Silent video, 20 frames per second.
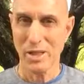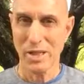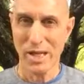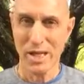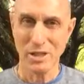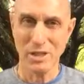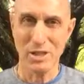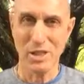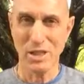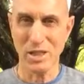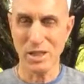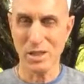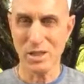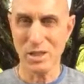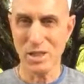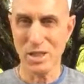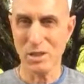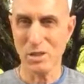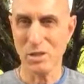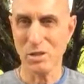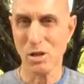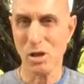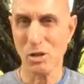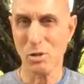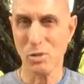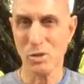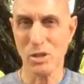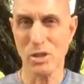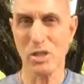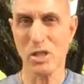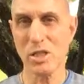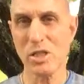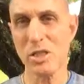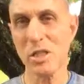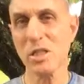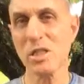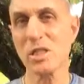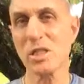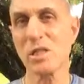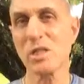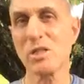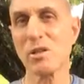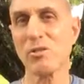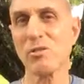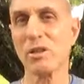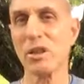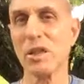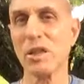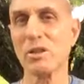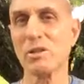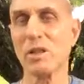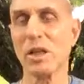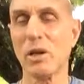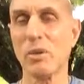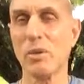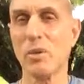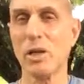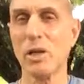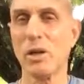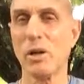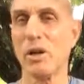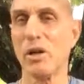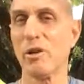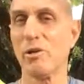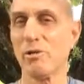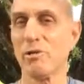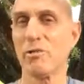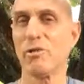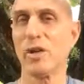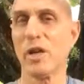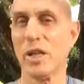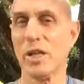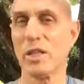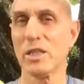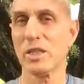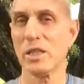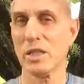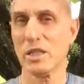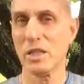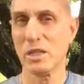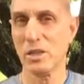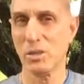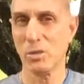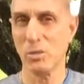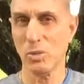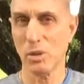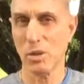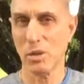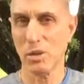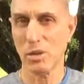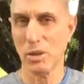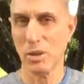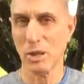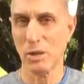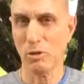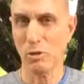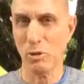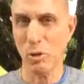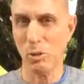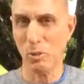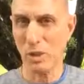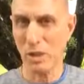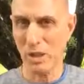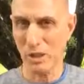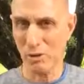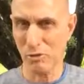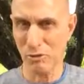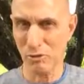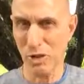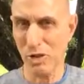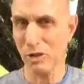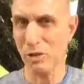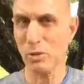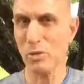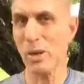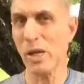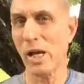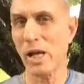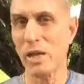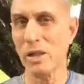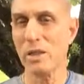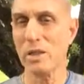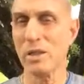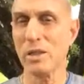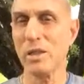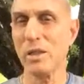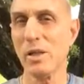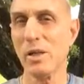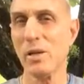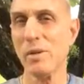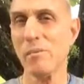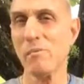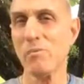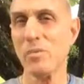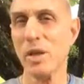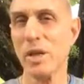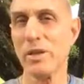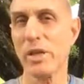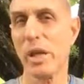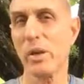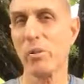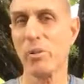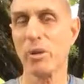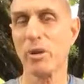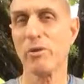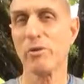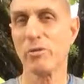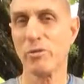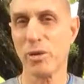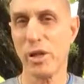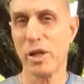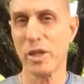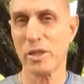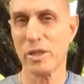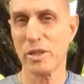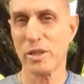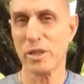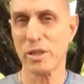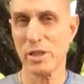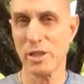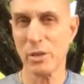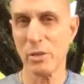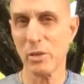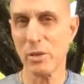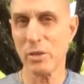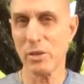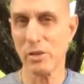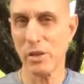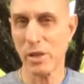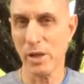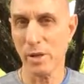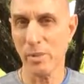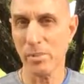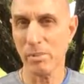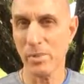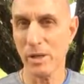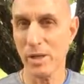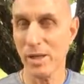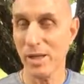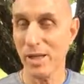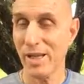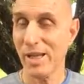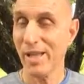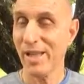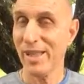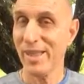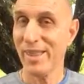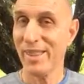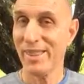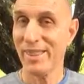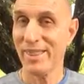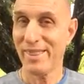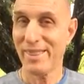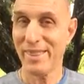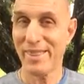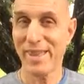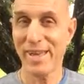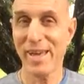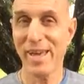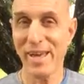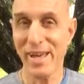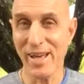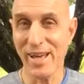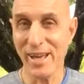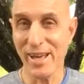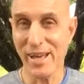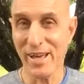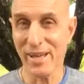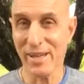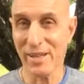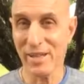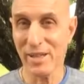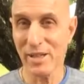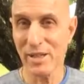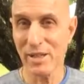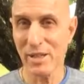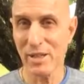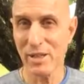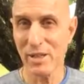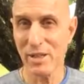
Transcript: I see these things as all resistances of things that we are afraid to deal with. And when we confront the reality that we're afraid to deal with them, then